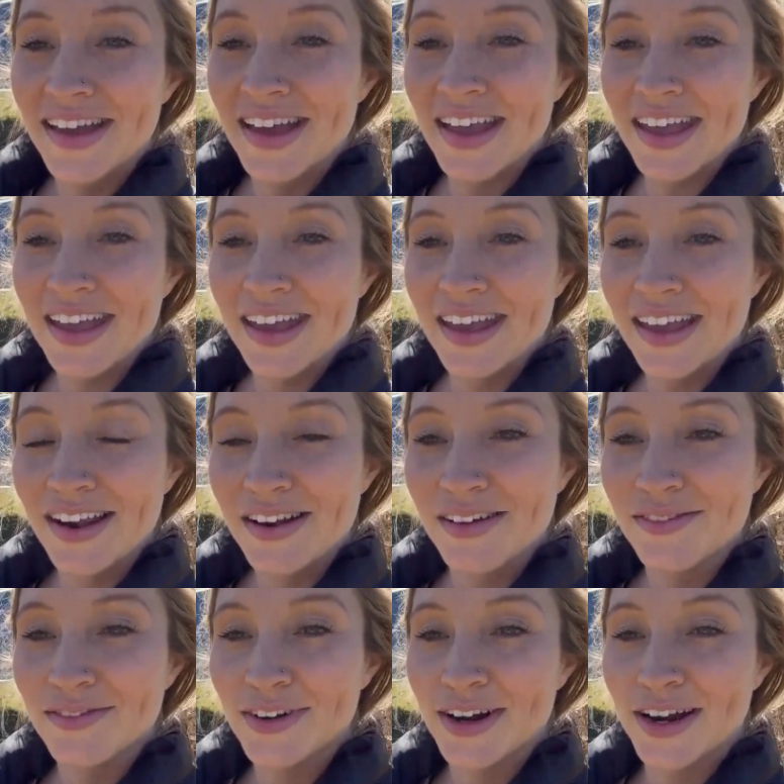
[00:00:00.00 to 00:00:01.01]

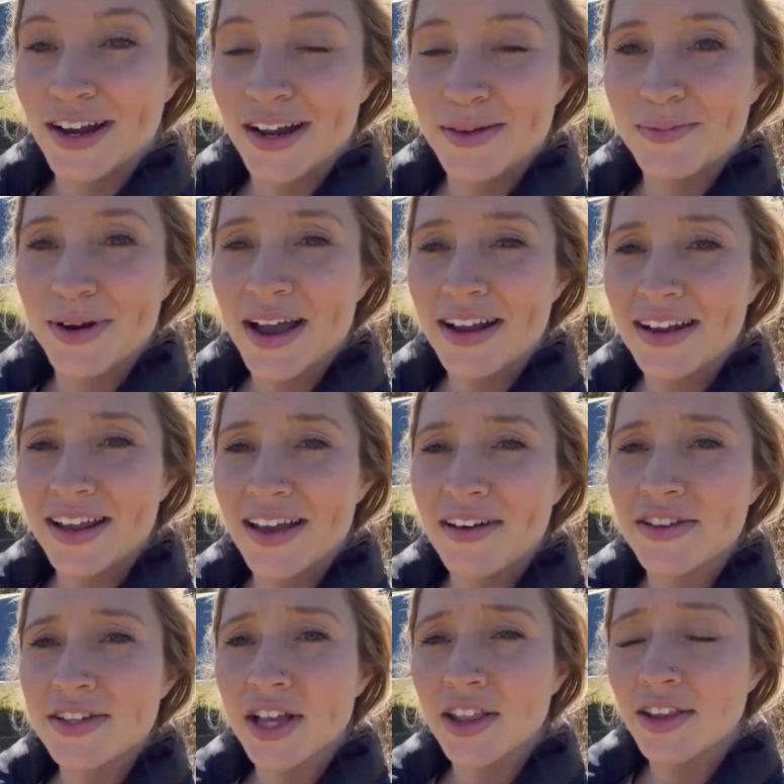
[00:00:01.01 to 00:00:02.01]
and running them right
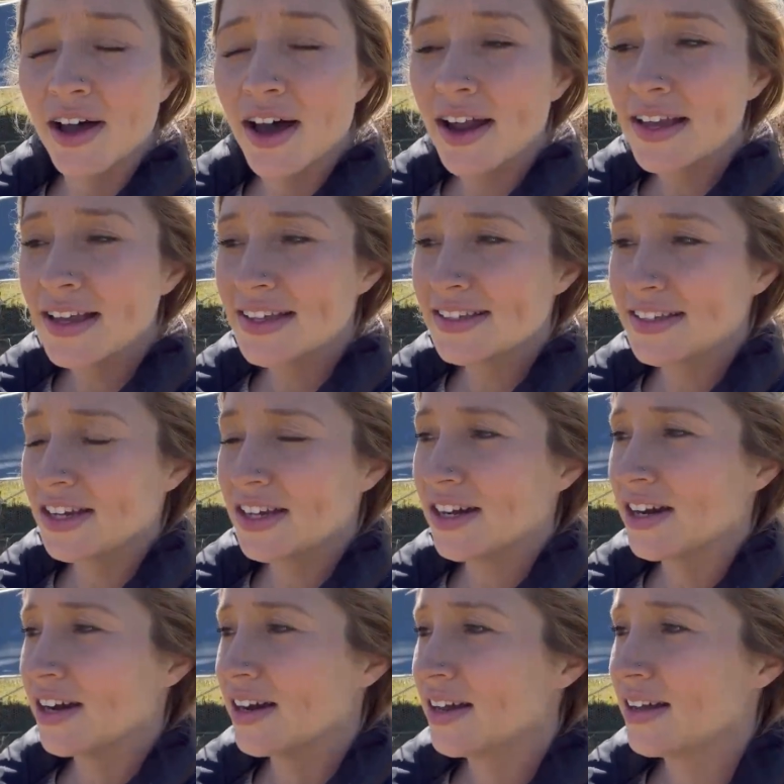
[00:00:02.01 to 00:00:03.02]
now is a lot
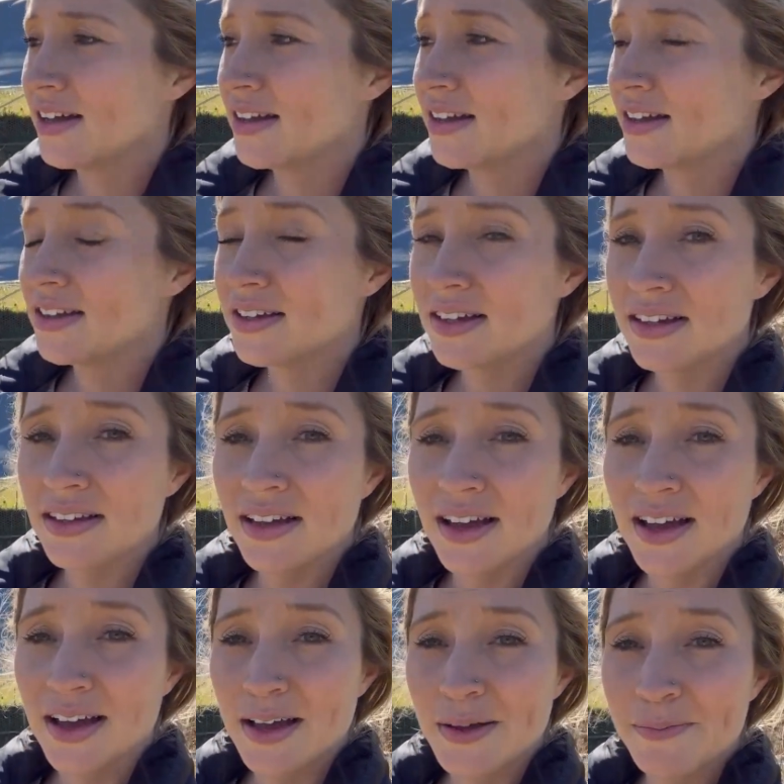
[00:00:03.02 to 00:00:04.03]
easier
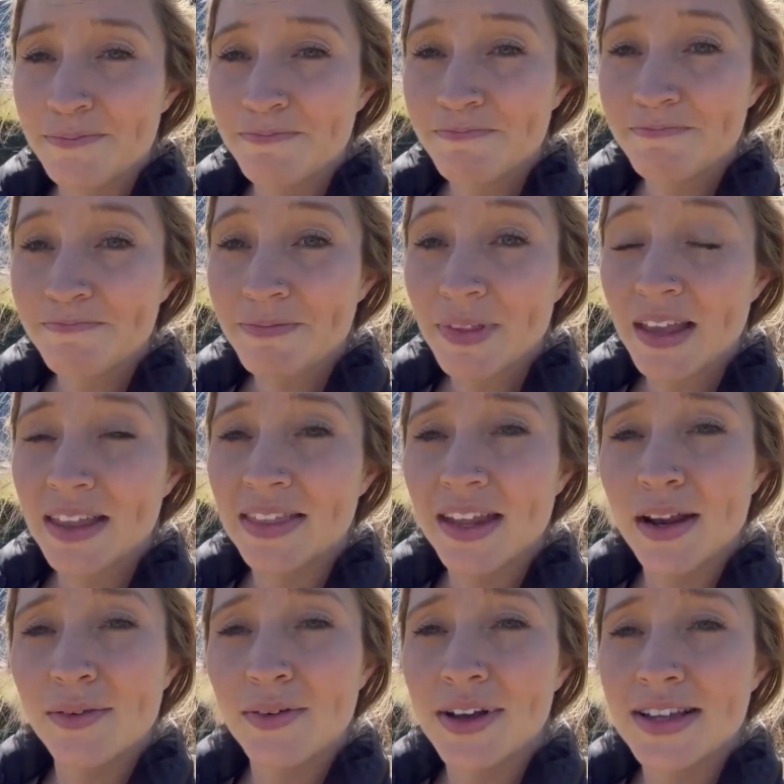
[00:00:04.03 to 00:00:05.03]
than
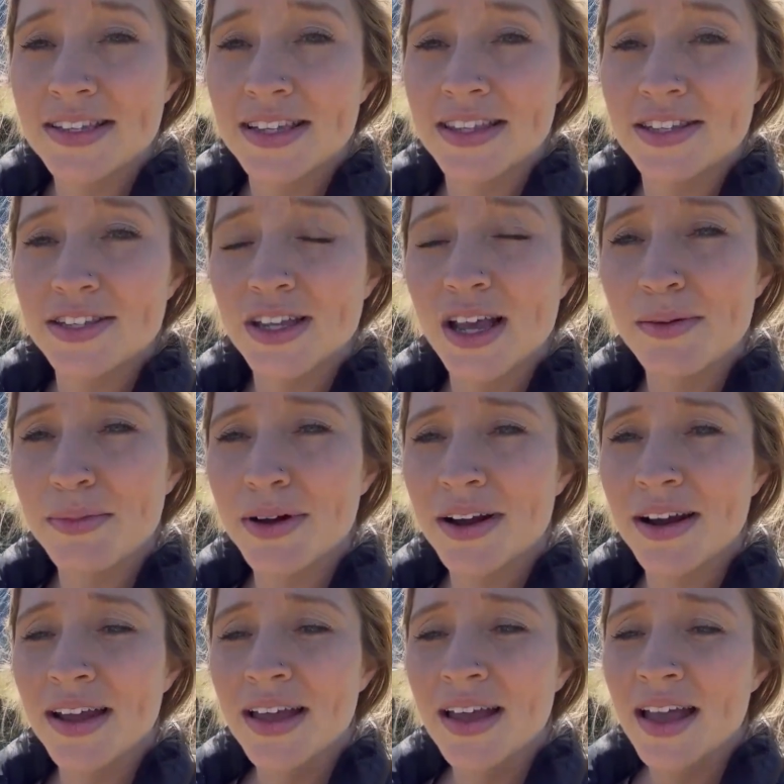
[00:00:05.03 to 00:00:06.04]
it was in the
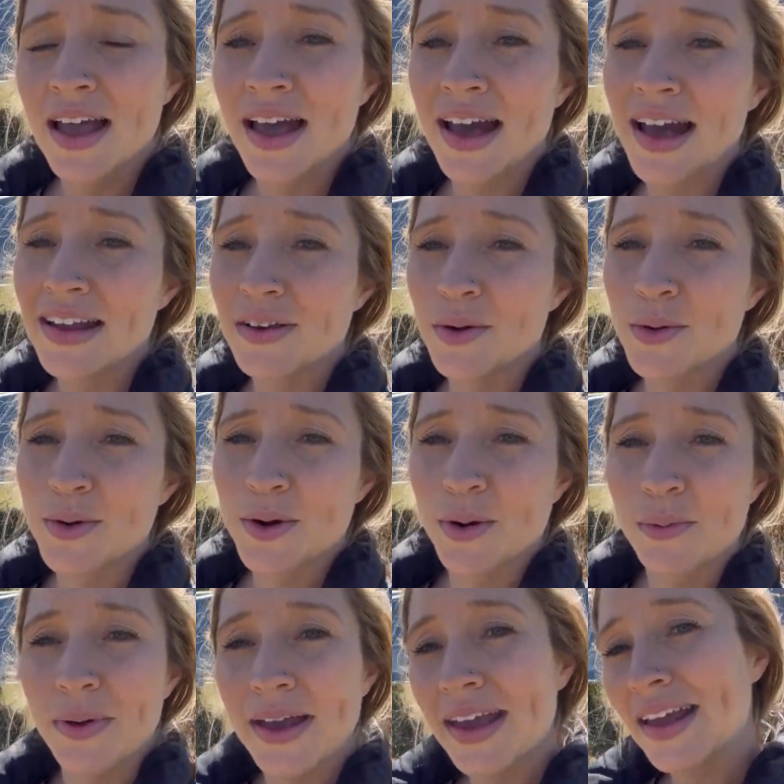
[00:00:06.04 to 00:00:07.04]
summer. I had to order
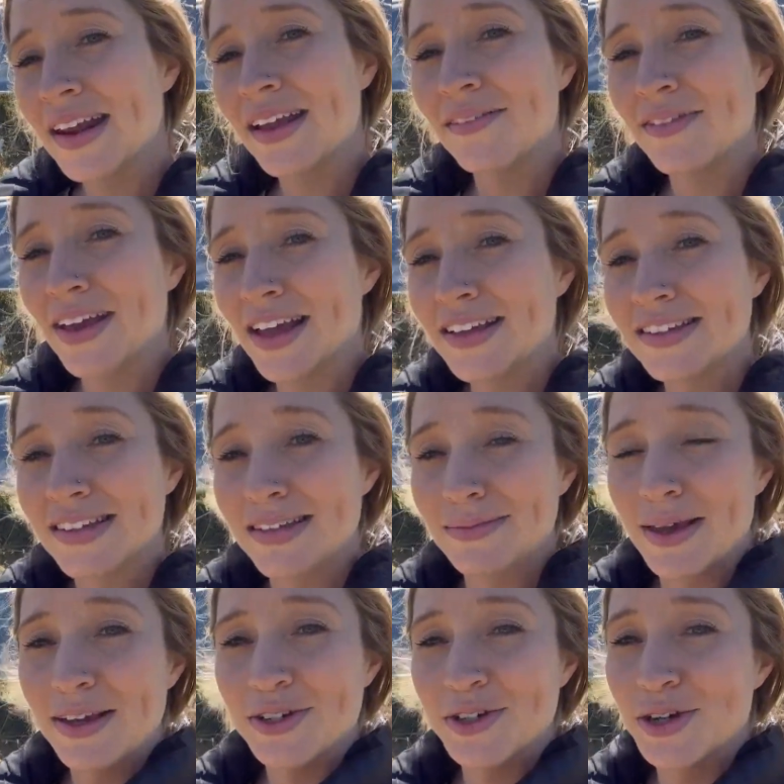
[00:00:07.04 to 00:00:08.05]
way in advance to
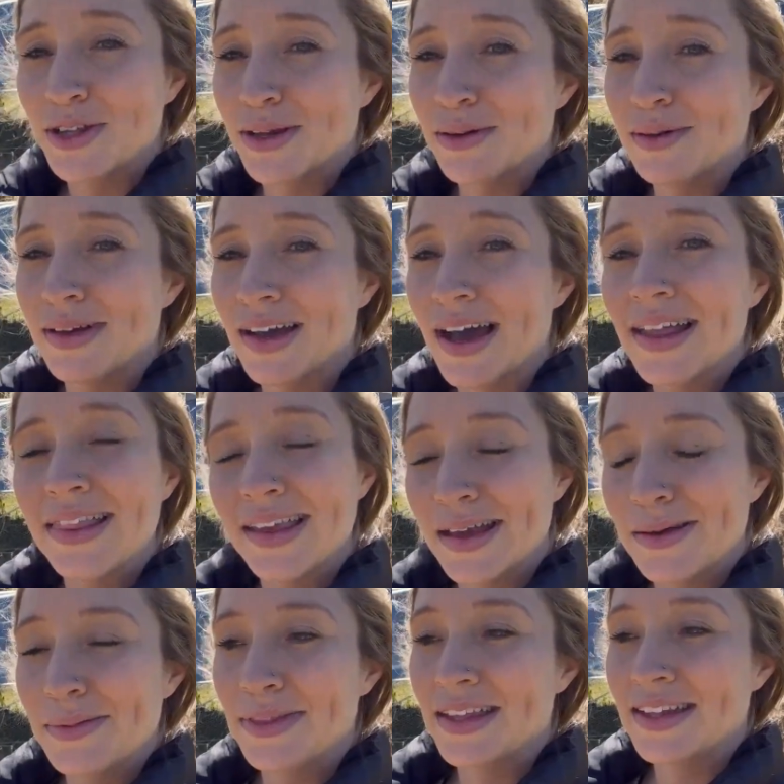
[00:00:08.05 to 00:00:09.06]
make sure that we got
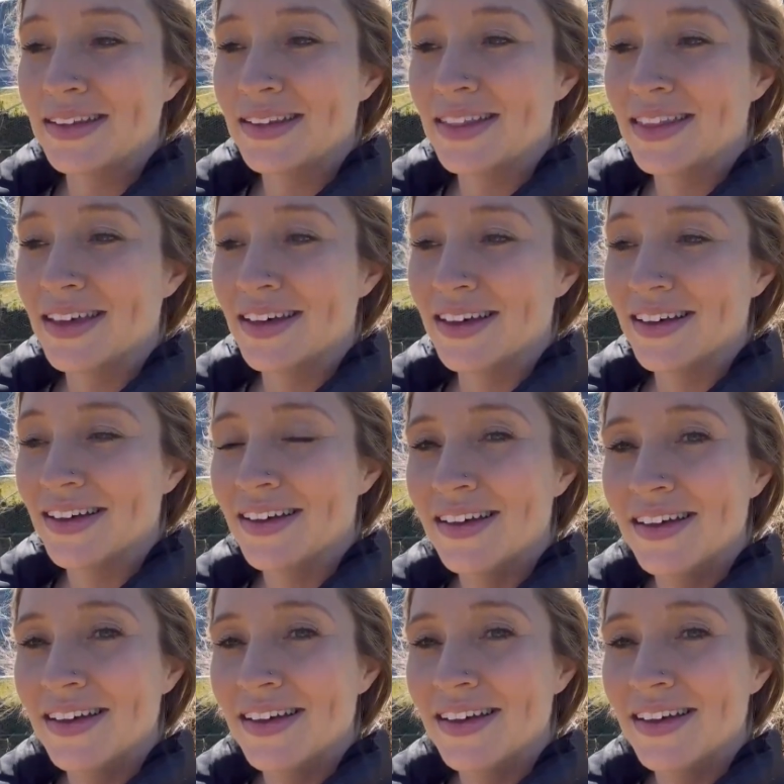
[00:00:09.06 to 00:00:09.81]
them in the